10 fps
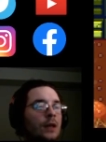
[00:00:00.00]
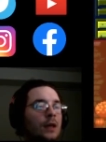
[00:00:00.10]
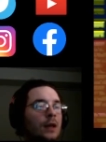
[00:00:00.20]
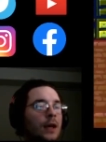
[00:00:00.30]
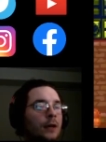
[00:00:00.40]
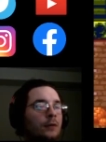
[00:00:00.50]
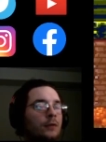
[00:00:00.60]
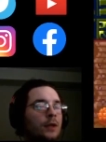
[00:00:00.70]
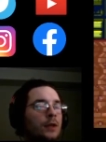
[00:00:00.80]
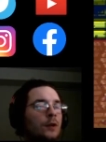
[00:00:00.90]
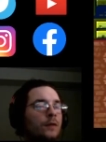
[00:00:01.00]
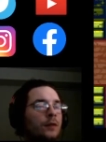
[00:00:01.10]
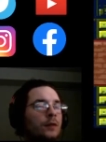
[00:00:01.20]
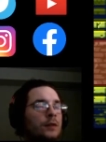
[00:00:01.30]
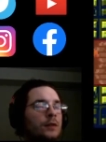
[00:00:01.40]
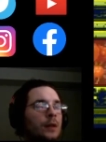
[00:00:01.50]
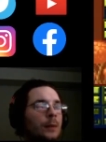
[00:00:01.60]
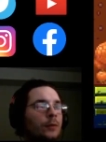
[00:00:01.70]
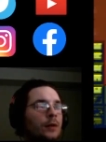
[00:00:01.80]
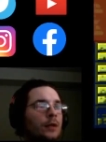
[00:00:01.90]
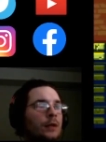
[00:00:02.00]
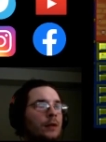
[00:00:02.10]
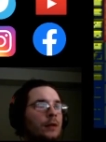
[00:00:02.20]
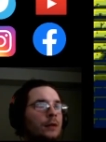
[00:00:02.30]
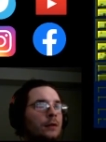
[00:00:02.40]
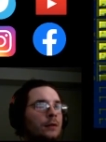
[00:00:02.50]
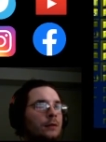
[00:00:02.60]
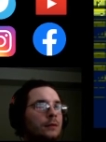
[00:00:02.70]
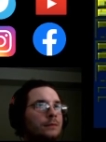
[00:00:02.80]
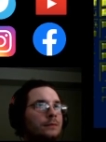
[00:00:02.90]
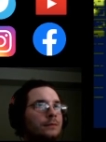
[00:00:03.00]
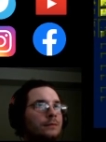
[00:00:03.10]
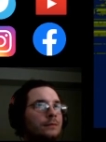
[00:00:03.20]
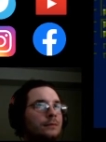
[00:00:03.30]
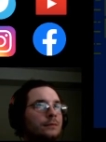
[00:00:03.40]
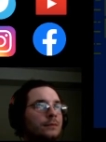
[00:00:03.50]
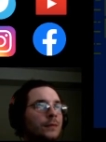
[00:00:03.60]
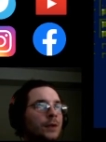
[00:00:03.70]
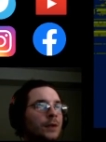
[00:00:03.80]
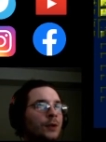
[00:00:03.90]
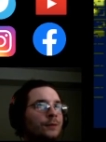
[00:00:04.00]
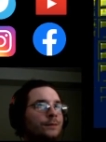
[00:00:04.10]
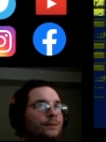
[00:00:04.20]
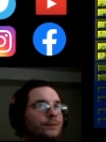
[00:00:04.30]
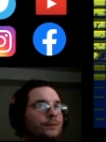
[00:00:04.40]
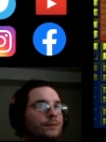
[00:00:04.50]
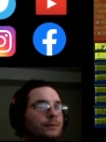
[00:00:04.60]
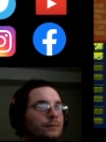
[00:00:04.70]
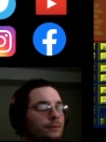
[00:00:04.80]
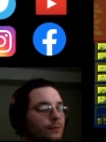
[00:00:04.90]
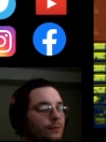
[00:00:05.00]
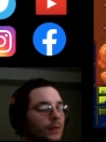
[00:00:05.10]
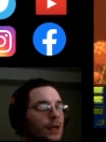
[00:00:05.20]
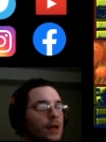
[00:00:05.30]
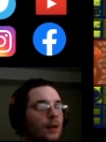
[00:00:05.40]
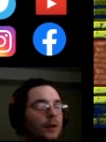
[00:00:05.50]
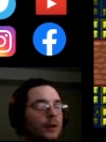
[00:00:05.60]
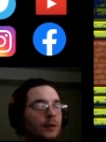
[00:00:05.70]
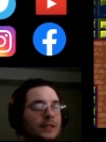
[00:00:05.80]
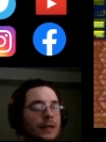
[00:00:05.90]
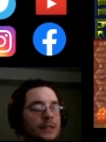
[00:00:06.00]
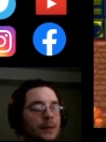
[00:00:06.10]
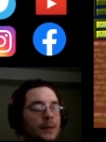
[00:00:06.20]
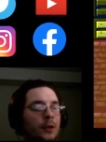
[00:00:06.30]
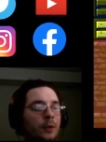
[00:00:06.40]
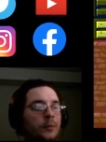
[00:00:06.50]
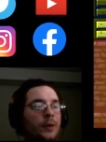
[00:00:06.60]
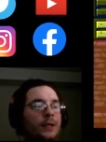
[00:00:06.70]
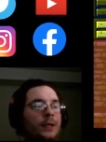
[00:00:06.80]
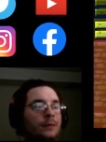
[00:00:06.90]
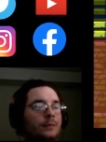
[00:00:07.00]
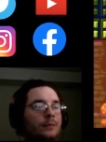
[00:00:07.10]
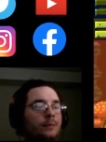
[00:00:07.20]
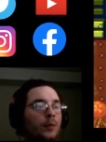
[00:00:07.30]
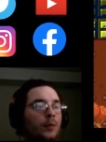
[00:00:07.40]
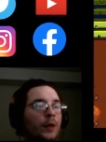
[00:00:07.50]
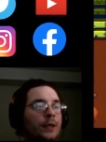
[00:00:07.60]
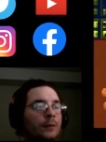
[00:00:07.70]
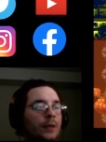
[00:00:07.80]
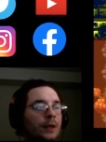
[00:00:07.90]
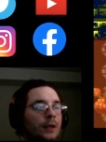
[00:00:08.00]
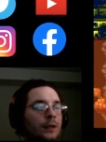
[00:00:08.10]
I don't know if there's an upgrade down here. No. I like the little sounds they make. They go boink, boink, and they like...